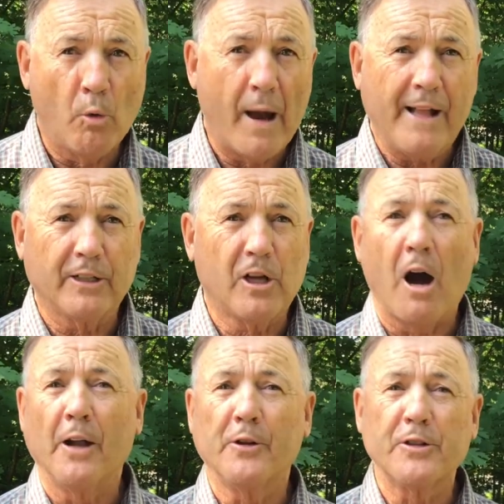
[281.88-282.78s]
wild
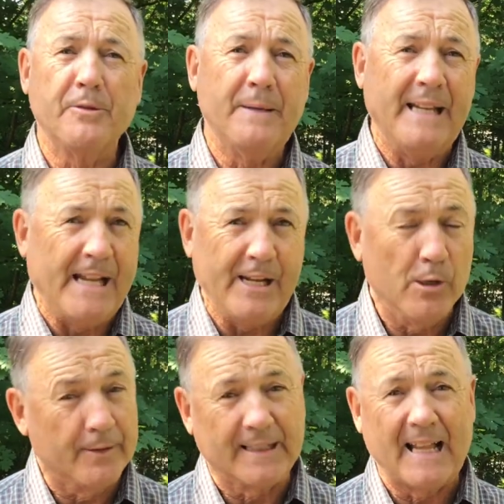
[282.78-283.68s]
condors have been eating
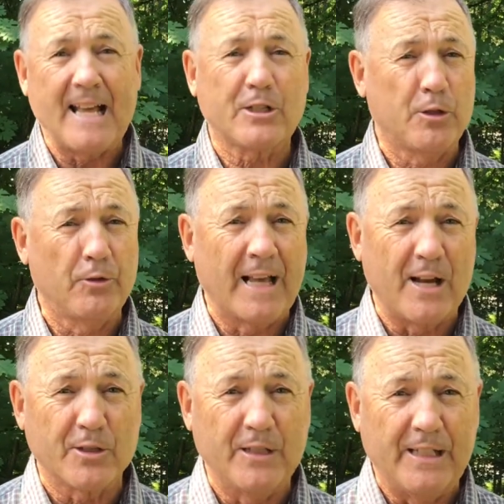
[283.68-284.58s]
over the last two
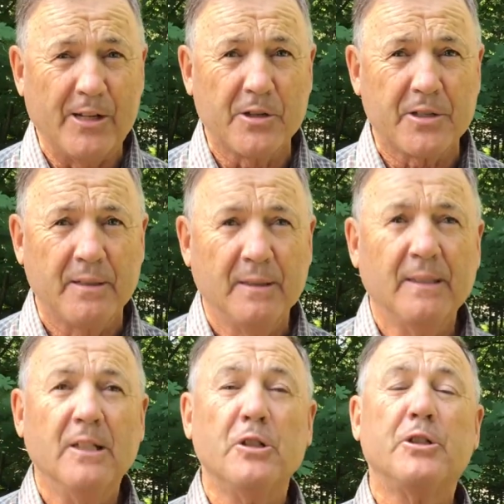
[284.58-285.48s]
thousand years?
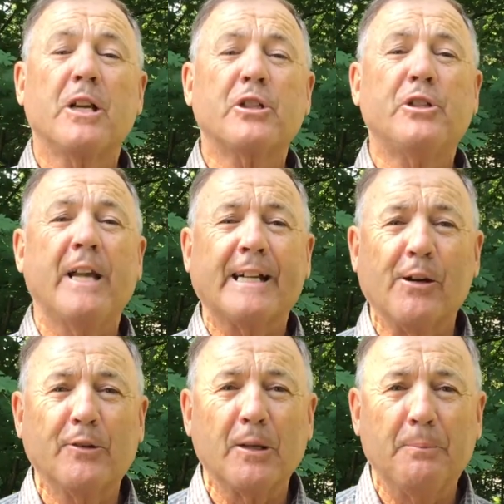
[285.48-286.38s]
Just check
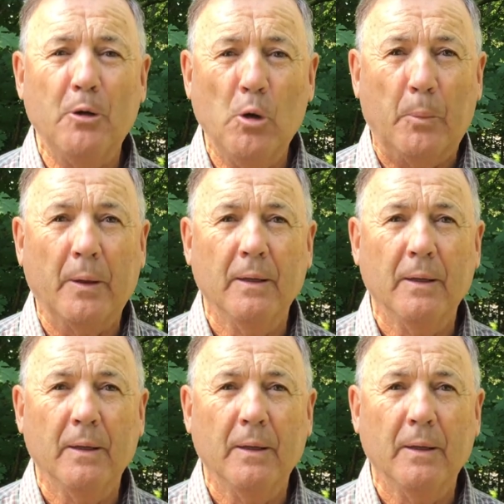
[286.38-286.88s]
out their poop.